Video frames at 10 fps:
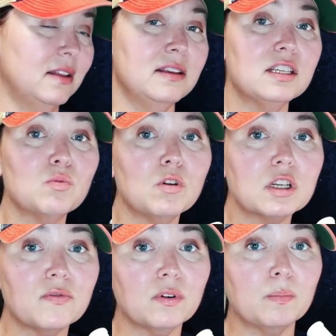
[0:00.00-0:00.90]
this
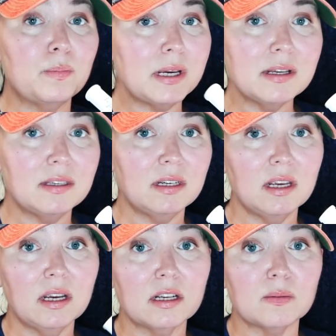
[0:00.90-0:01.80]
works for bee
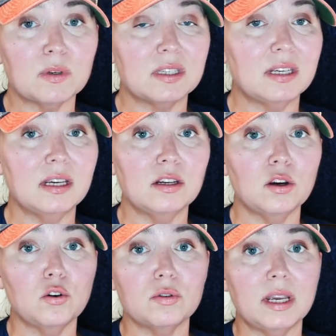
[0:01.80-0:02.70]
stings,
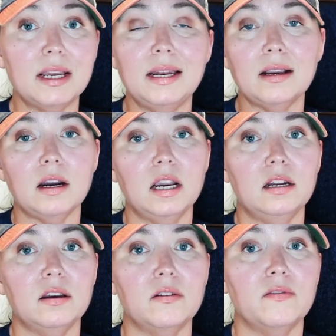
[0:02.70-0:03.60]
mosquitoes, any
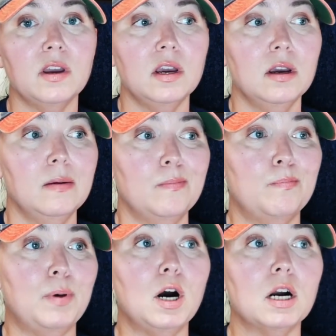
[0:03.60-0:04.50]
kind of
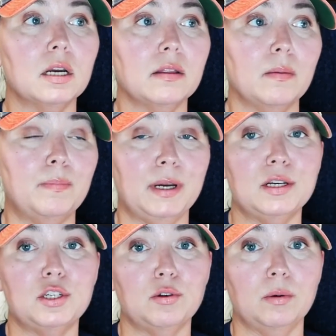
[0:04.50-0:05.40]
bug that
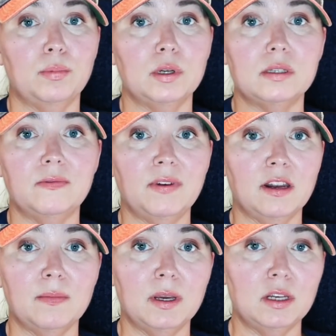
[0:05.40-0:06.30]
bites you and puts
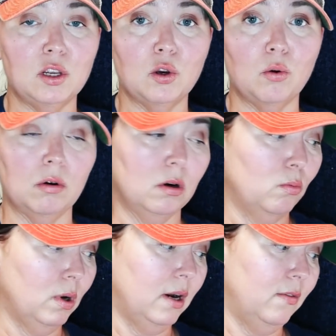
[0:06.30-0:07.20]
venom in you or
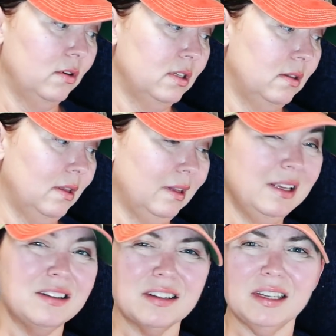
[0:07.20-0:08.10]
whatever. Something, at
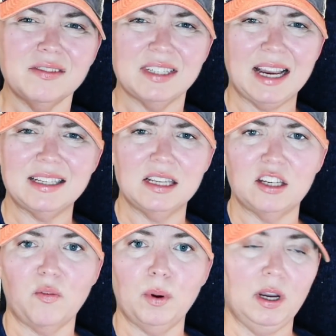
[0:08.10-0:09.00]
least leaves nasty
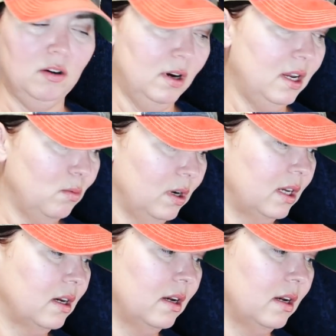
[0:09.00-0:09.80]
stuff behind, right? You want to get it